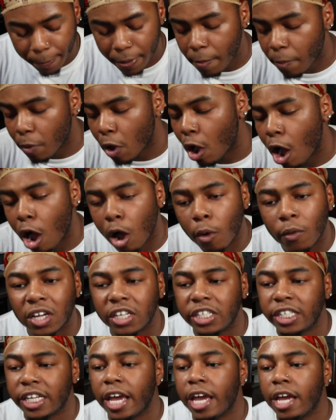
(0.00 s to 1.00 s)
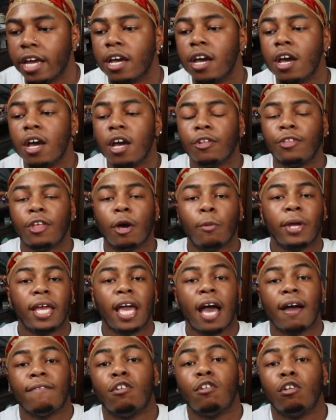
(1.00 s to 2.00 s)
people always say that
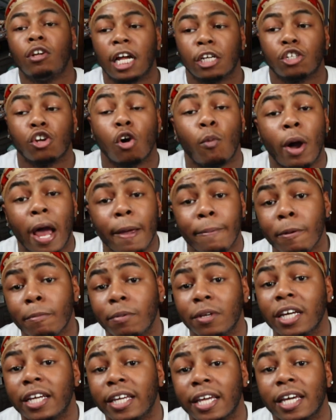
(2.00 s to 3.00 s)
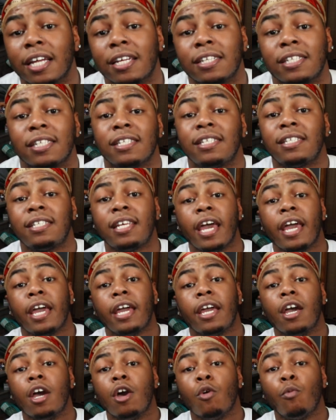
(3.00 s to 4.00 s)
we have no lives. Or white people look at us and
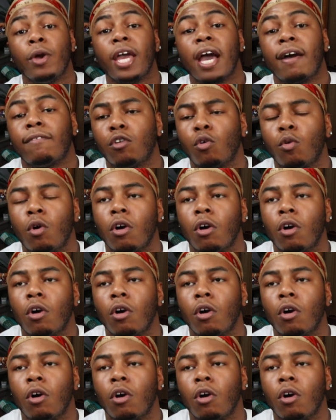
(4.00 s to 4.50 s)
say we have no.